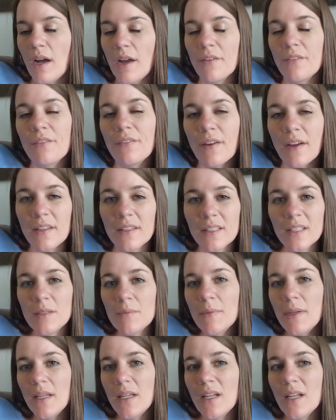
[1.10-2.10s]
I finally
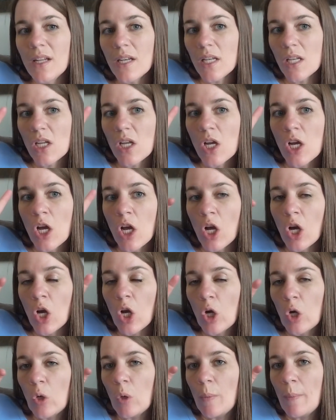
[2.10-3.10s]
made it
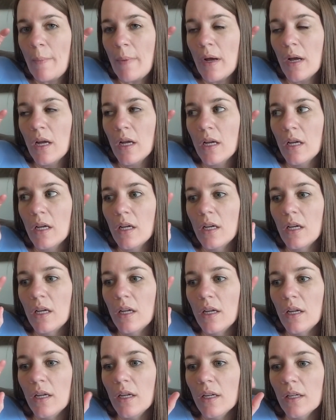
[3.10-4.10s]
home,
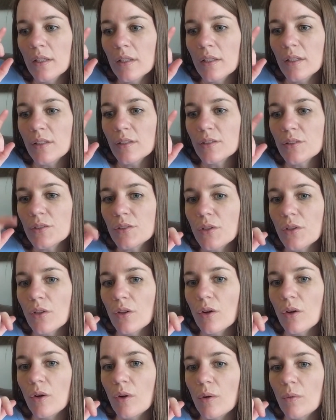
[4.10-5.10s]
at least to
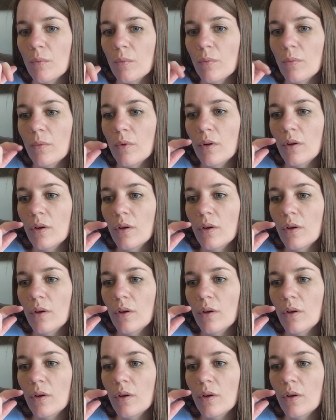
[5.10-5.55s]
the home